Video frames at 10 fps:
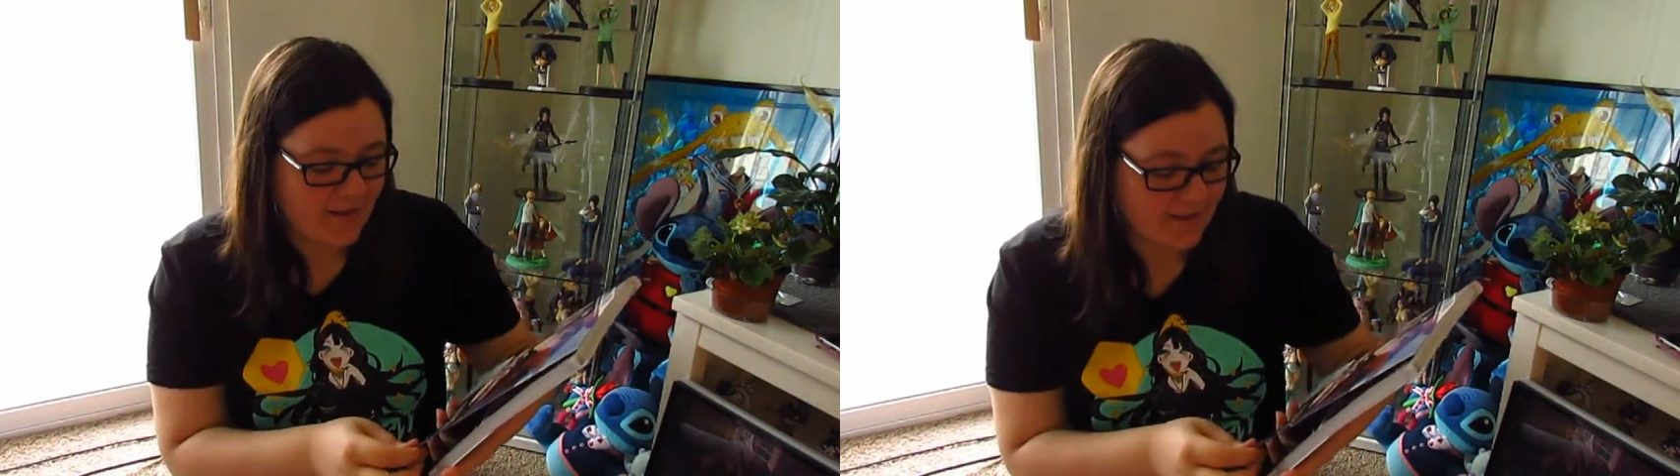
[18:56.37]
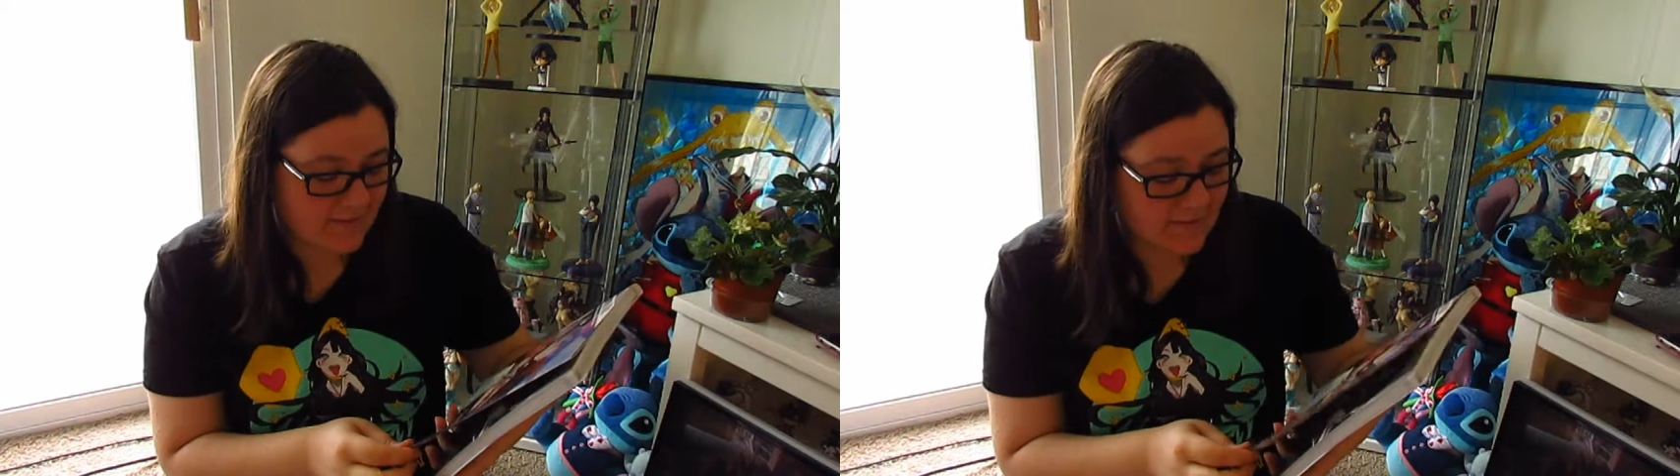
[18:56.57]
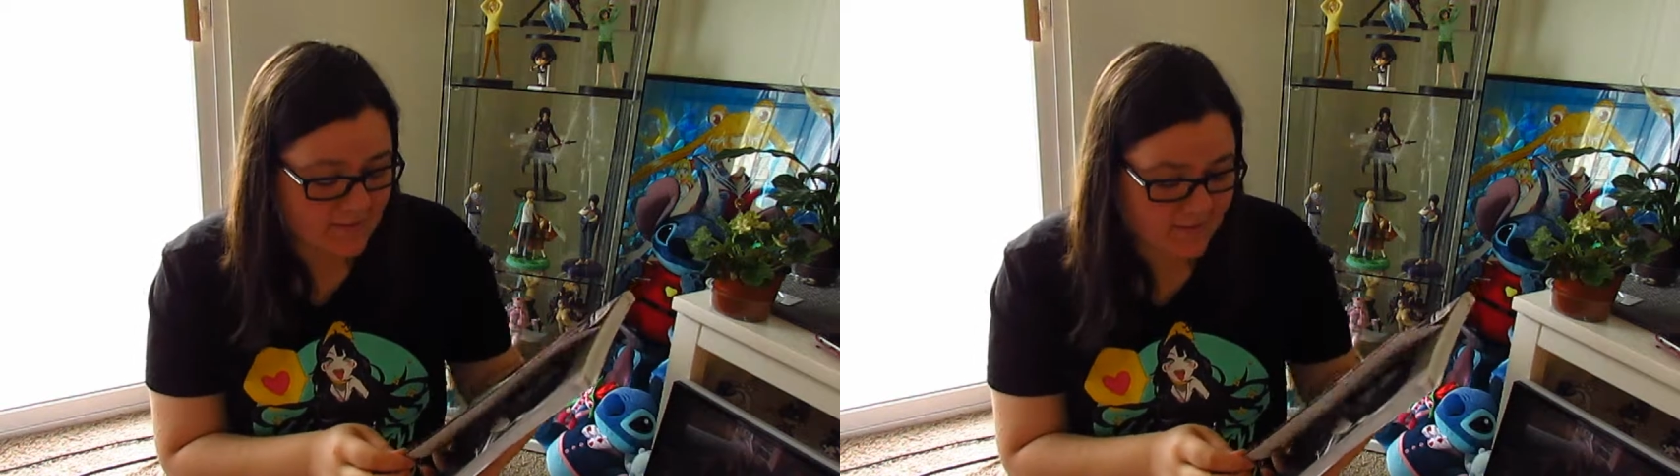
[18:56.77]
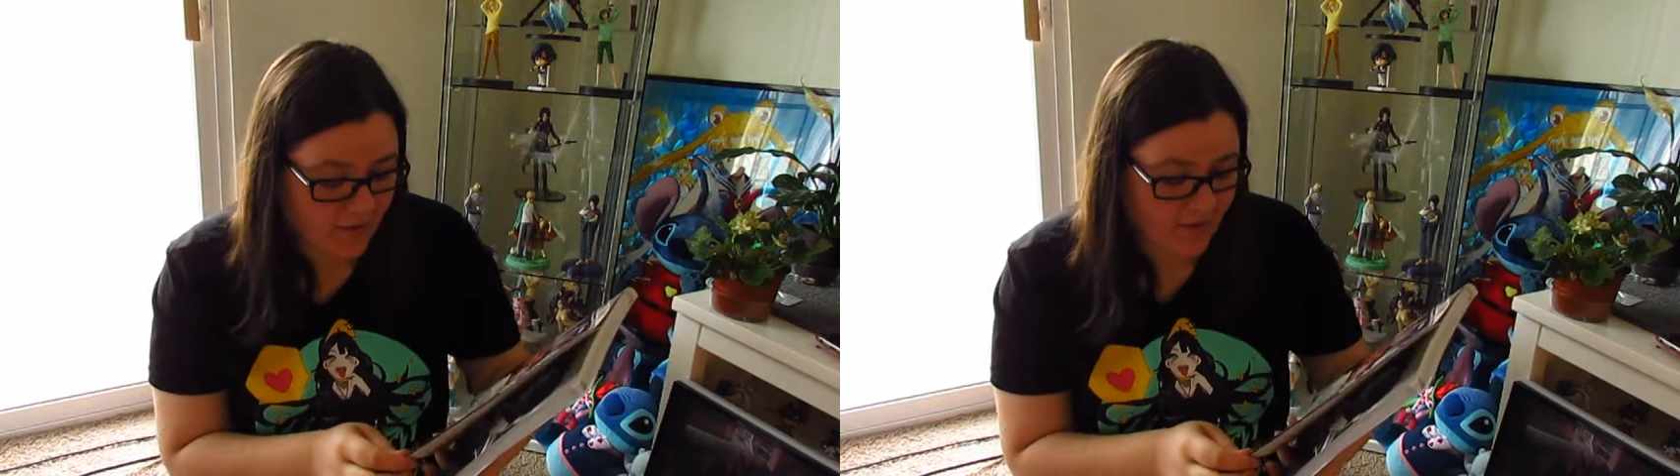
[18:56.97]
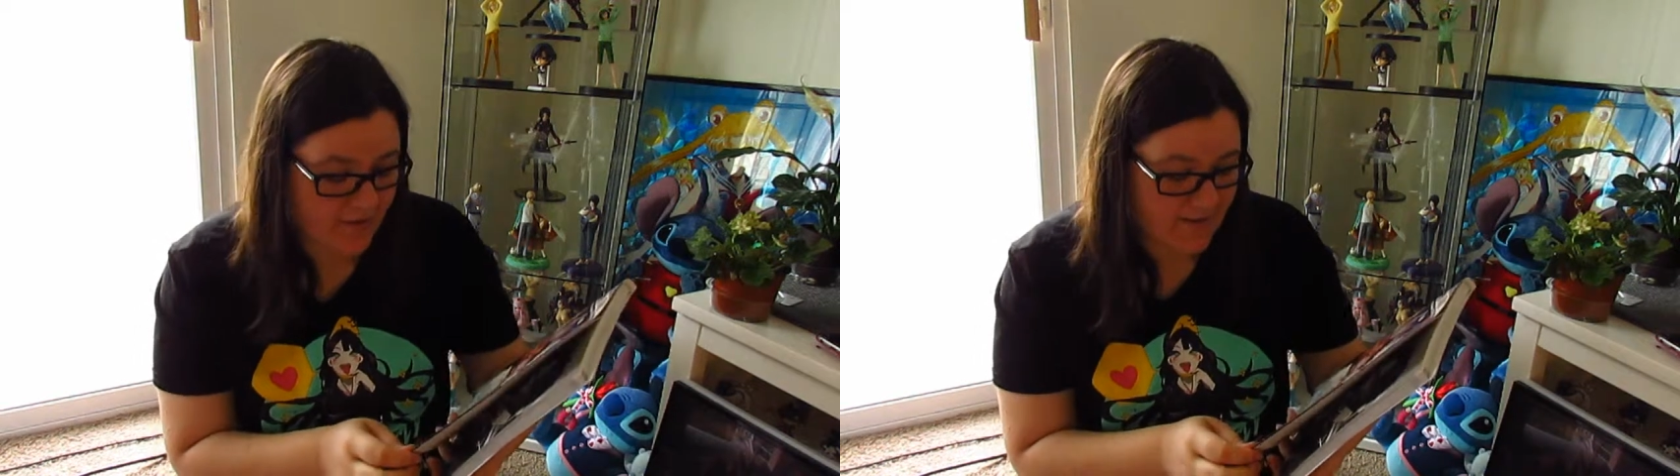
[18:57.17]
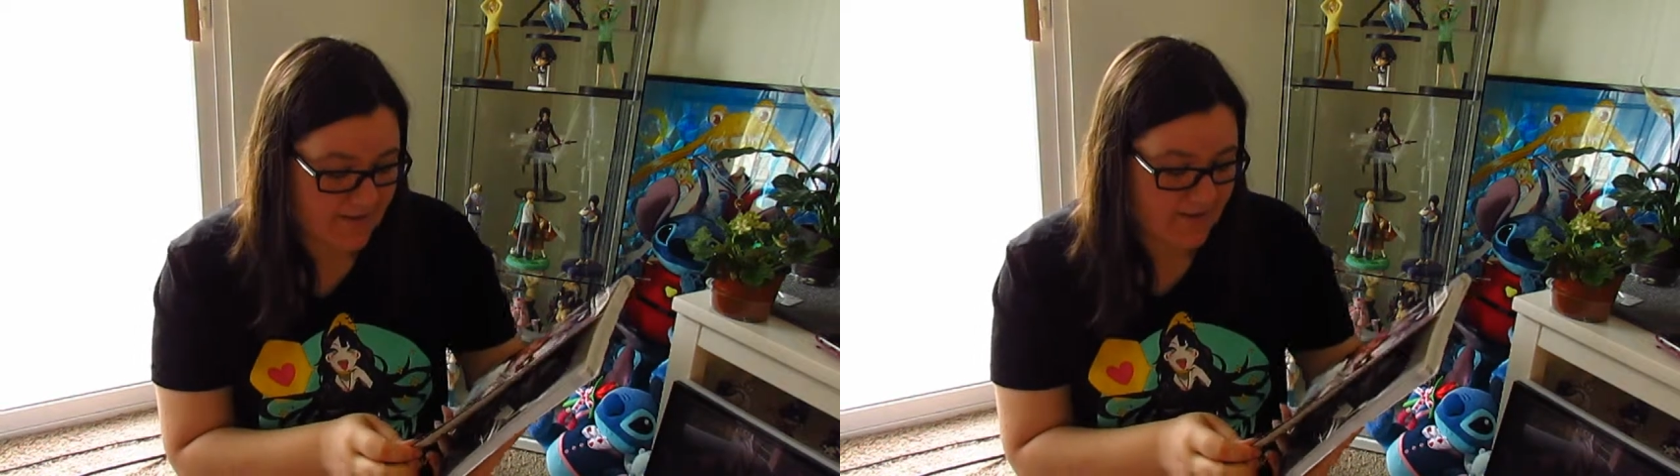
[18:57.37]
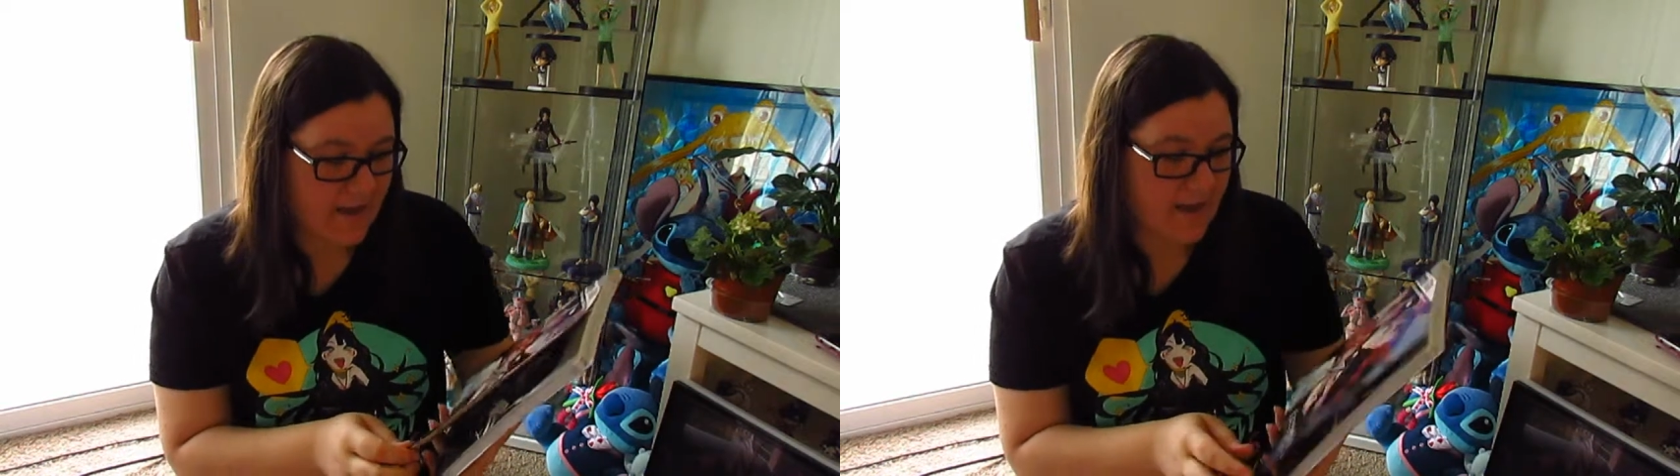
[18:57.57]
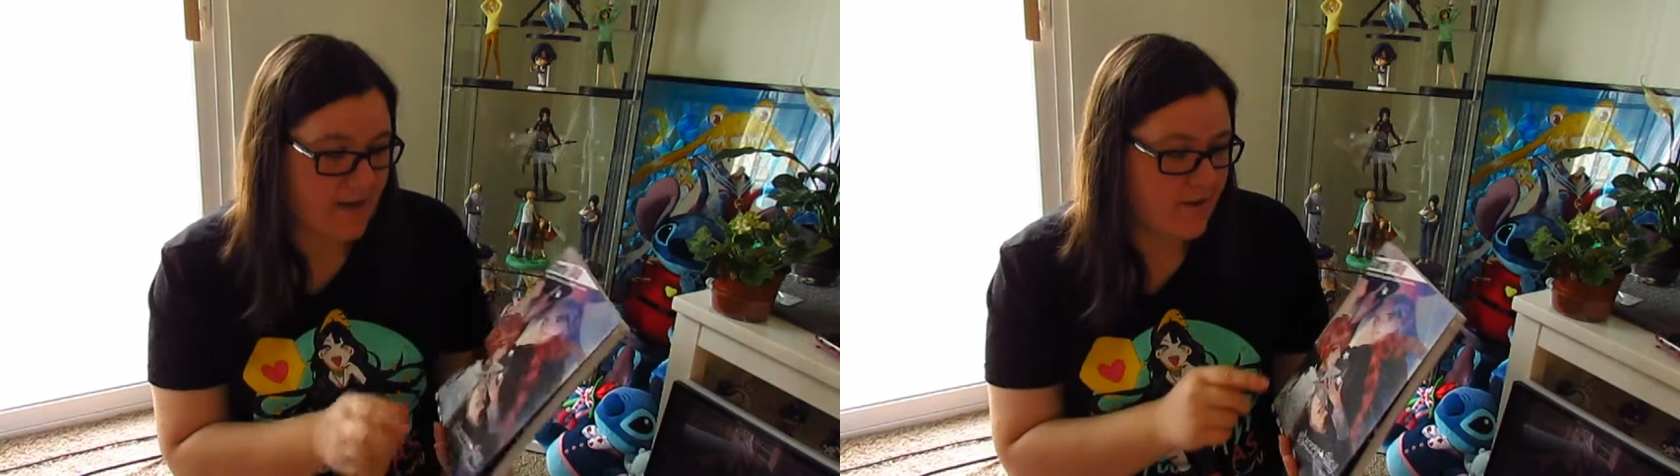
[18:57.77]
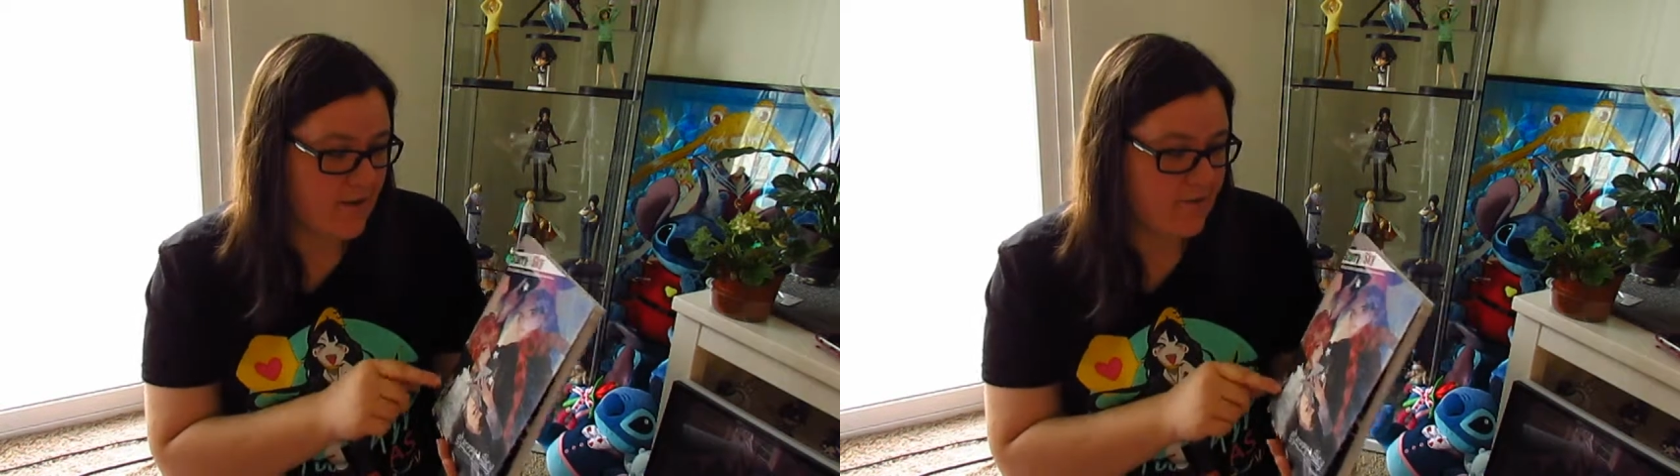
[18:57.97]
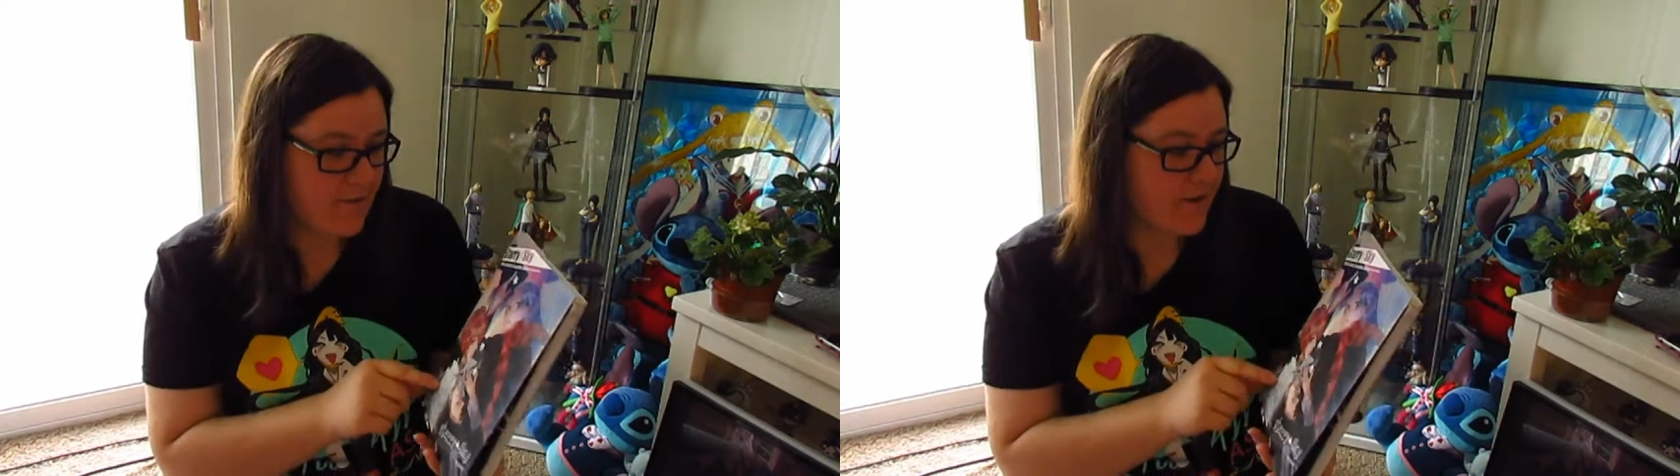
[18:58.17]
This is Starry Sky
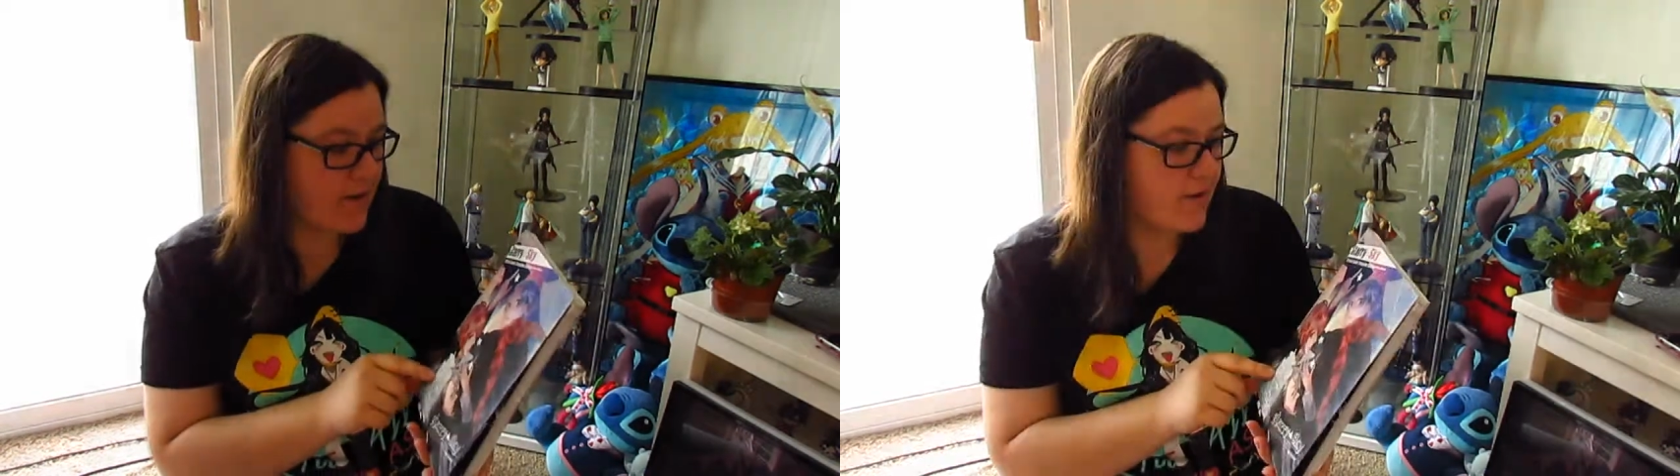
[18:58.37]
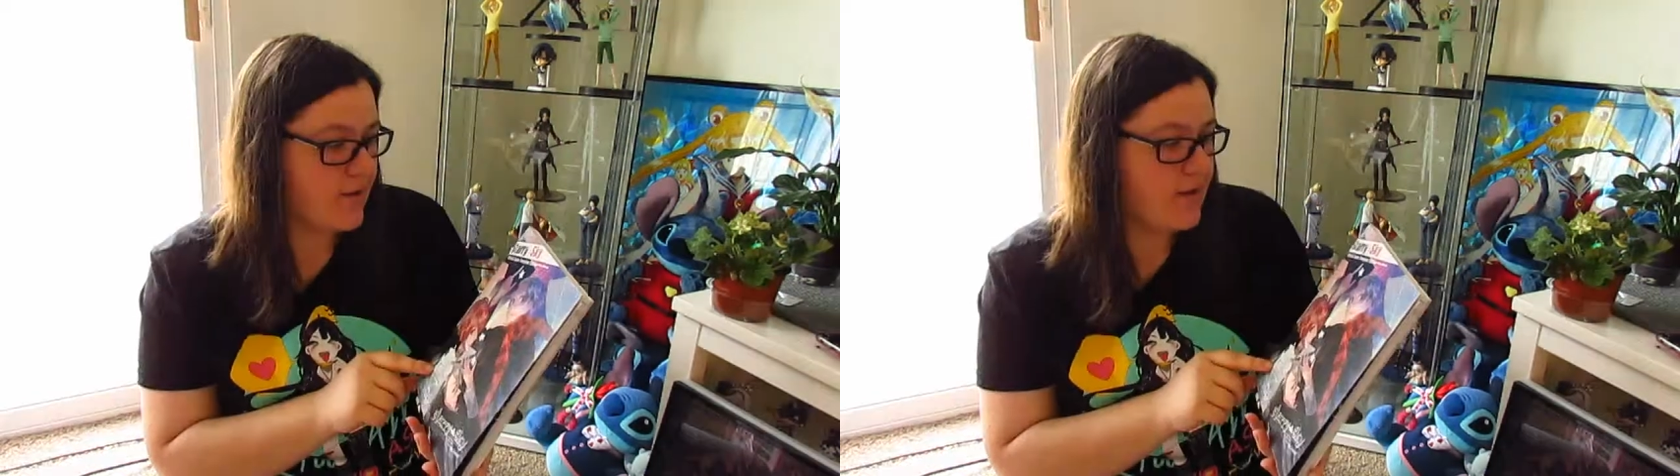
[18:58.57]
art book,